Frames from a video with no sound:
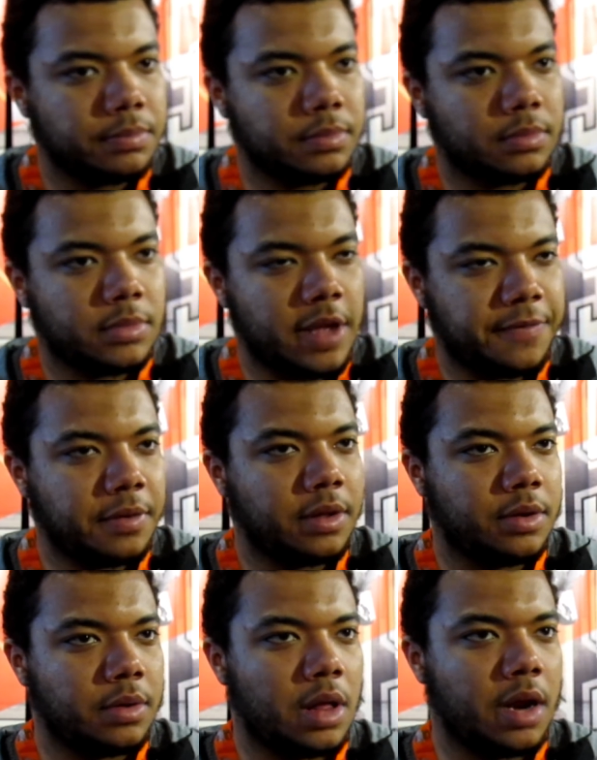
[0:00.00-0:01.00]
Definitely
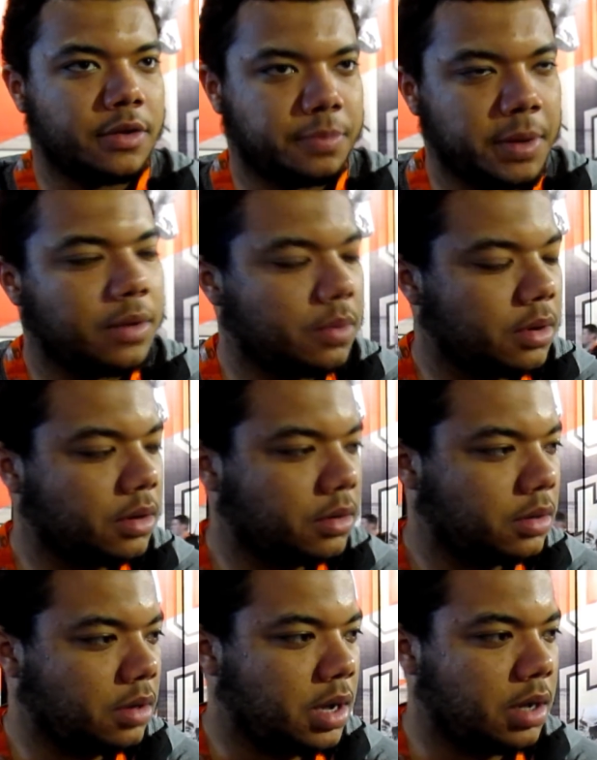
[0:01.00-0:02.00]
doing a lot of speed work,
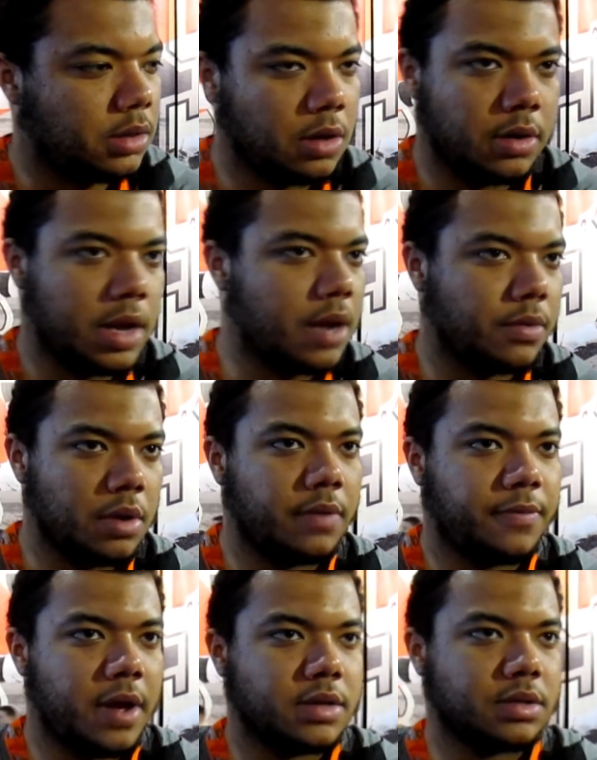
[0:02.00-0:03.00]
learning how to run
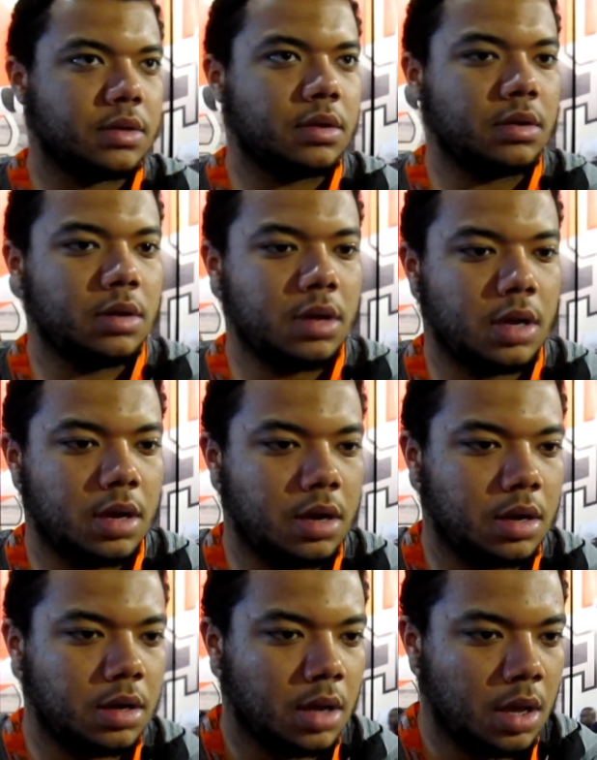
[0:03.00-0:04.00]
faster.
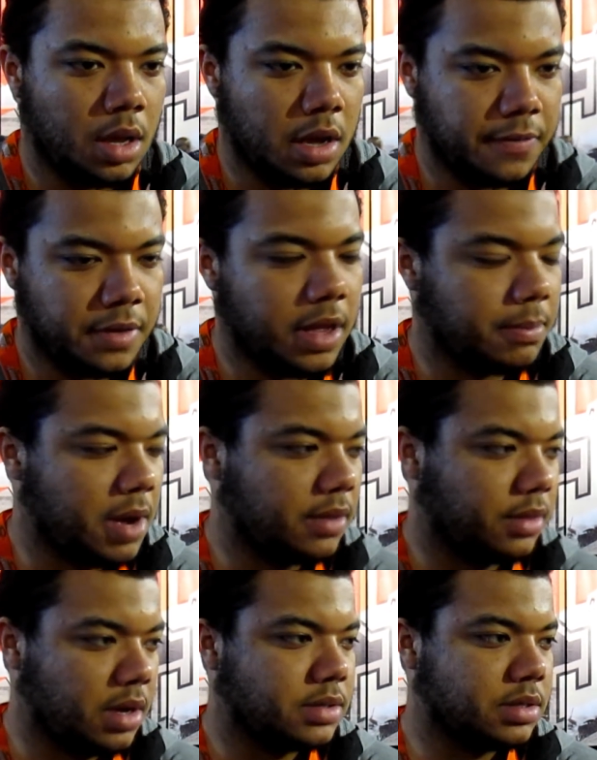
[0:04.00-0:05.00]
I feel like my
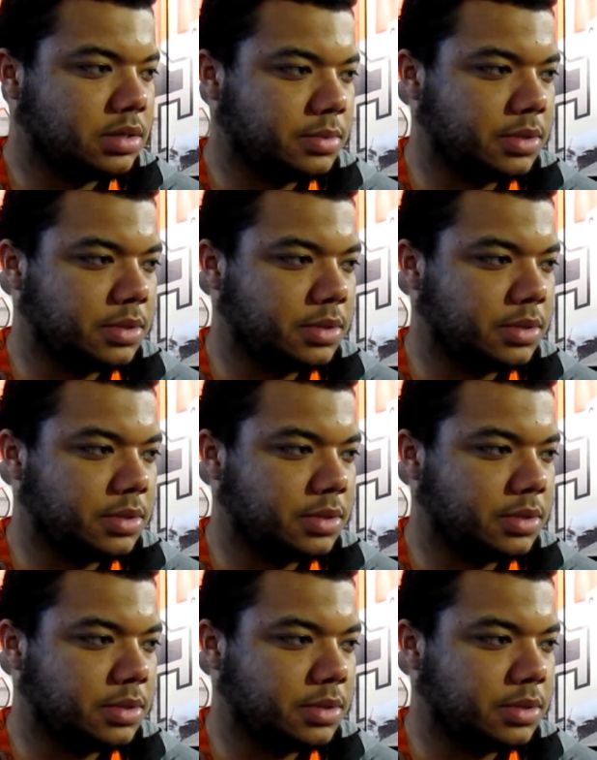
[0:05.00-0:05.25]
athleticism is a